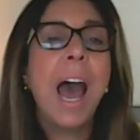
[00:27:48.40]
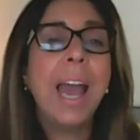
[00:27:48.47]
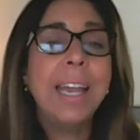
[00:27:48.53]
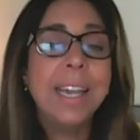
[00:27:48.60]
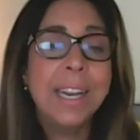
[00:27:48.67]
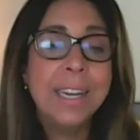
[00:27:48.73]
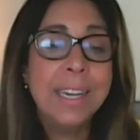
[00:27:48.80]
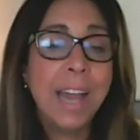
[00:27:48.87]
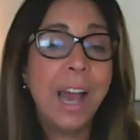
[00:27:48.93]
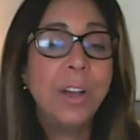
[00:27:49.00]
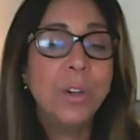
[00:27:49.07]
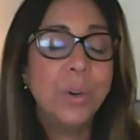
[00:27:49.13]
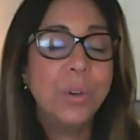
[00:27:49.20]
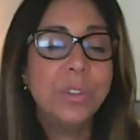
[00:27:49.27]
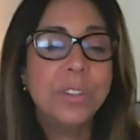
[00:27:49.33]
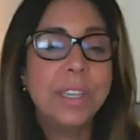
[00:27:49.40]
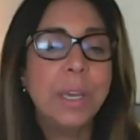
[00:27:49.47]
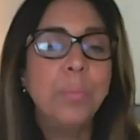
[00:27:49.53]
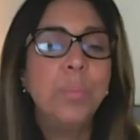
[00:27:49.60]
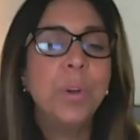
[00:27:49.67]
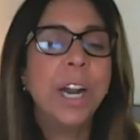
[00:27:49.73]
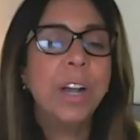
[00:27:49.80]
I cannot go to
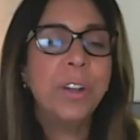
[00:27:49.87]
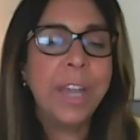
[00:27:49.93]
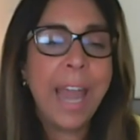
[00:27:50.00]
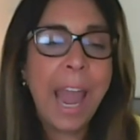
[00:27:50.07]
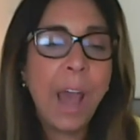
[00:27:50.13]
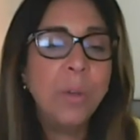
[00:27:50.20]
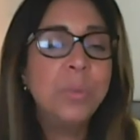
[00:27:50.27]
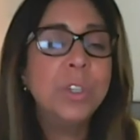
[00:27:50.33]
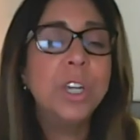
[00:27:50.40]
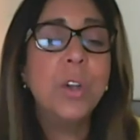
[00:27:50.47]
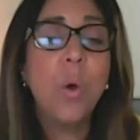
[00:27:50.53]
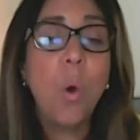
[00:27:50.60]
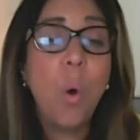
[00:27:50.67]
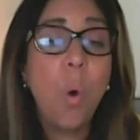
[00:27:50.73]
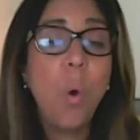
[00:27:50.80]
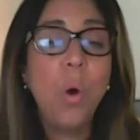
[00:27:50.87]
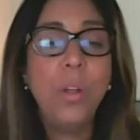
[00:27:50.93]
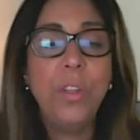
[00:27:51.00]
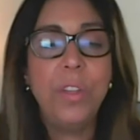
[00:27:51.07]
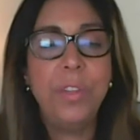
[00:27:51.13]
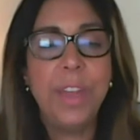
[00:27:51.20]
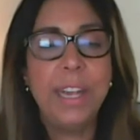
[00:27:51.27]
sleep without counting
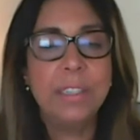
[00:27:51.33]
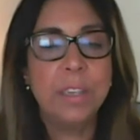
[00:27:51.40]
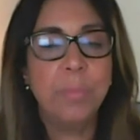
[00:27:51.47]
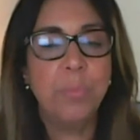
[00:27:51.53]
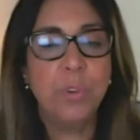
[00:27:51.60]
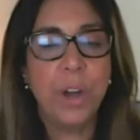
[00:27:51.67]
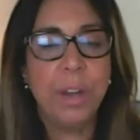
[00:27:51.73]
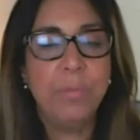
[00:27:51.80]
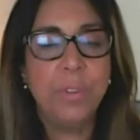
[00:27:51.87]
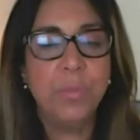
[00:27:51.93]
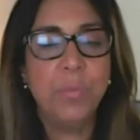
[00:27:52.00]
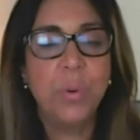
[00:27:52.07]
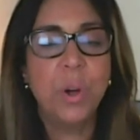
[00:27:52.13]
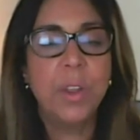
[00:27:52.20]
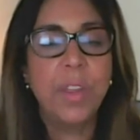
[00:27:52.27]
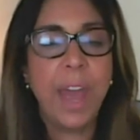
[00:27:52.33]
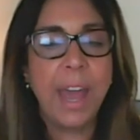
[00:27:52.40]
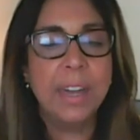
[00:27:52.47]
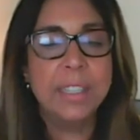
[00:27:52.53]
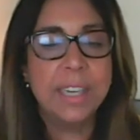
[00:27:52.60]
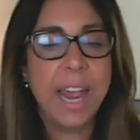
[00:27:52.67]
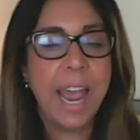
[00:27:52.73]
all the things I'm grateful for
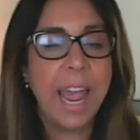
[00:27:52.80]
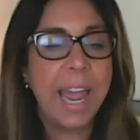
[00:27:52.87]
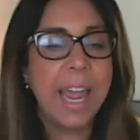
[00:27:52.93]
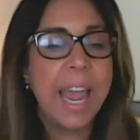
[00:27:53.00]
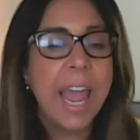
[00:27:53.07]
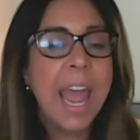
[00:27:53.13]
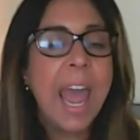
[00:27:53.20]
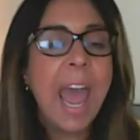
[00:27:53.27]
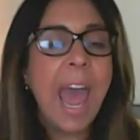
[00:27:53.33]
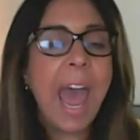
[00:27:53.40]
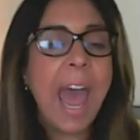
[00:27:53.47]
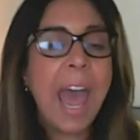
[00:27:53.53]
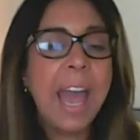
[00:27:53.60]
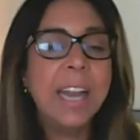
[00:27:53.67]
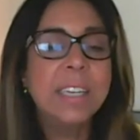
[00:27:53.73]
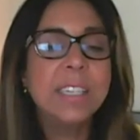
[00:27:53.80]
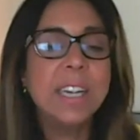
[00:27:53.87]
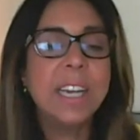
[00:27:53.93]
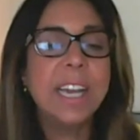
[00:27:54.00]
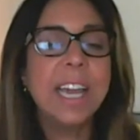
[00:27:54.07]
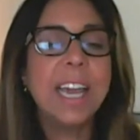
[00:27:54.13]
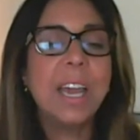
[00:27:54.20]
that day.
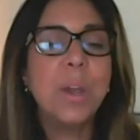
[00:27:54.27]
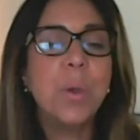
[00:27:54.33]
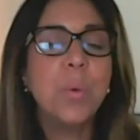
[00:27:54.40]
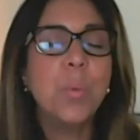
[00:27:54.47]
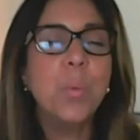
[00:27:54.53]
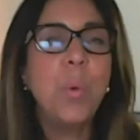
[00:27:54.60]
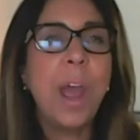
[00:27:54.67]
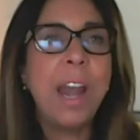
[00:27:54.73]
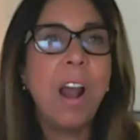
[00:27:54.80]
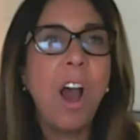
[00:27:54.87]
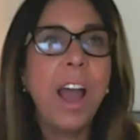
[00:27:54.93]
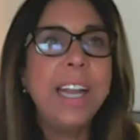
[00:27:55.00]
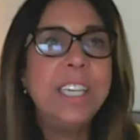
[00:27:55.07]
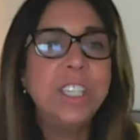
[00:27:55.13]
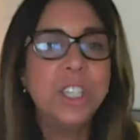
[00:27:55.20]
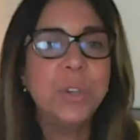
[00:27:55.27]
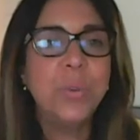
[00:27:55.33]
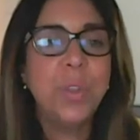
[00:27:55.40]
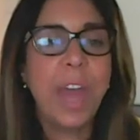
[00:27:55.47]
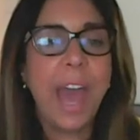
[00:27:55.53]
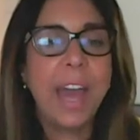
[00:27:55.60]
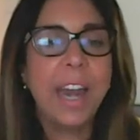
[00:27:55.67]
And when I
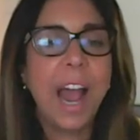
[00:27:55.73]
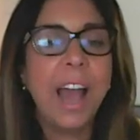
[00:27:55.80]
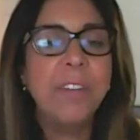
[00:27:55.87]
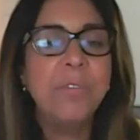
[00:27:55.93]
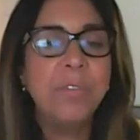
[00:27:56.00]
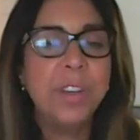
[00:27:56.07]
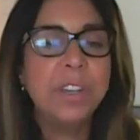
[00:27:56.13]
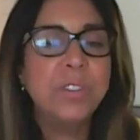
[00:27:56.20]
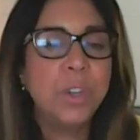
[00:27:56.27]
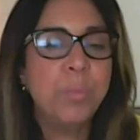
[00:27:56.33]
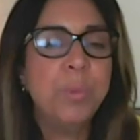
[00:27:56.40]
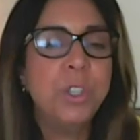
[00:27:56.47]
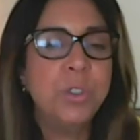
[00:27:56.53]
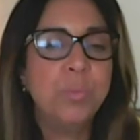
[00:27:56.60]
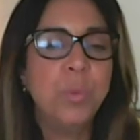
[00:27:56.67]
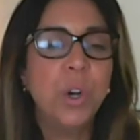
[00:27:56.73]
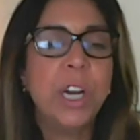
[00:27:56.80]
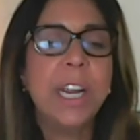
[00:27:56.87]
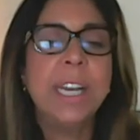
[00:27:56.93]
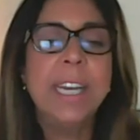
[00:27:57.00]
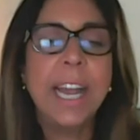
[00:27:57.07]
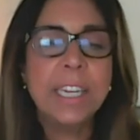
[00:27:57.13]
do that, I feel so much more
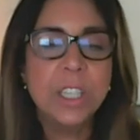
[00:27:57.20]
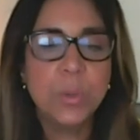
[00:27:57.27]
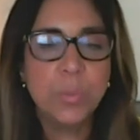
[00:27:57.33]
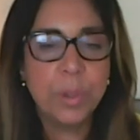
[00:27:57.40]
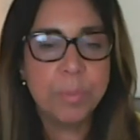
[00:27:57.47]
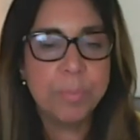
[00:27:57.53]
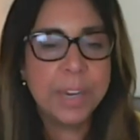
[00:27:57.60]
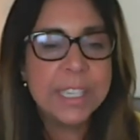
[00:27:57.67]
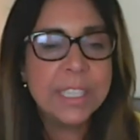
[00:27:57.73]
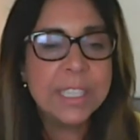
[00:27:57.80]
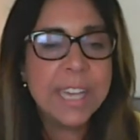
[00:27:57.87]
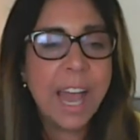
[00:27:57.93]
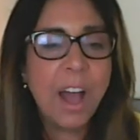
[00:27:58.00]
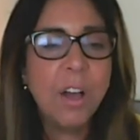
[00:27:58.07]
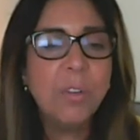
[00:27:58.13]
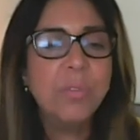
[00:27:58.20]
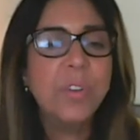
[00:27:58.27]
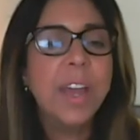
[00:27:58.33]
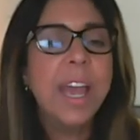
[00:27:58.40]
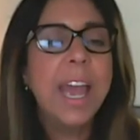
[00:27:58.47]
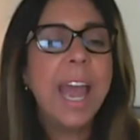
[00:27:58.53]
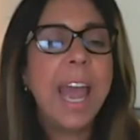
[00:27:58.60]
connected with
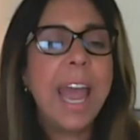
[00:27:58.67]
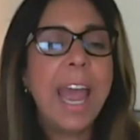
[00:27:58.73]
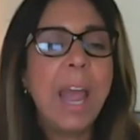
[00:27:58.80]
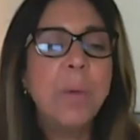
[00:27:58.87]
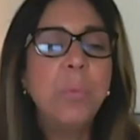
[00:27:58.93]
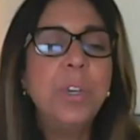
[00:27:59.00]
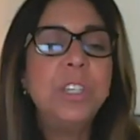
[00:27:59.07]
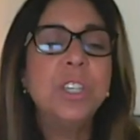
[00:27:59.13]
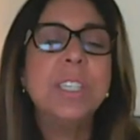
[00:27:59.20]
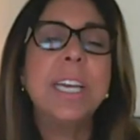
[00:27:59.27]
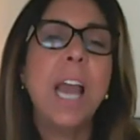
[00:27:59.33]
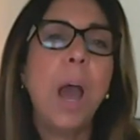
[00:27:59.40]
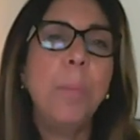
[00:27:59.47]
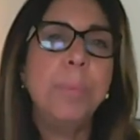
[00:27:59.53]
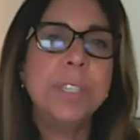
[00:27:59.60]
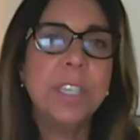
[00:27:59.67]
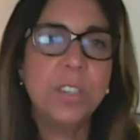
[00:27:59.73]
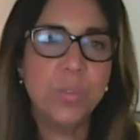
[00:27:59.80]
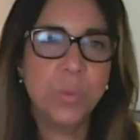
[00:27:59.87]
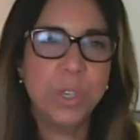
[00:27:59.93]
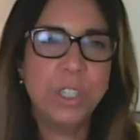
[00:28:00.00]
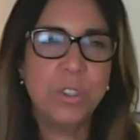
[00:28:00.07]
myself which is the
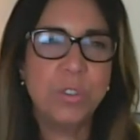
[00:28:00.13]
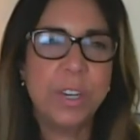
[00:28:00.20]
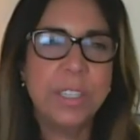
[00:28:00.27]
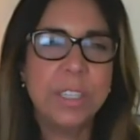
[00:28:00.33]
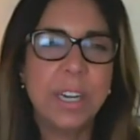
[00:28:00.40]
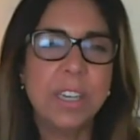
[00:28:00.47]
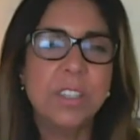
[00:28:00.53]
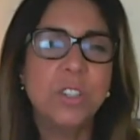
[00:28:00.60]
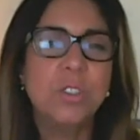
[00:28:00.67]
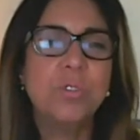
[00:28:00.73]
opposite of what stress does.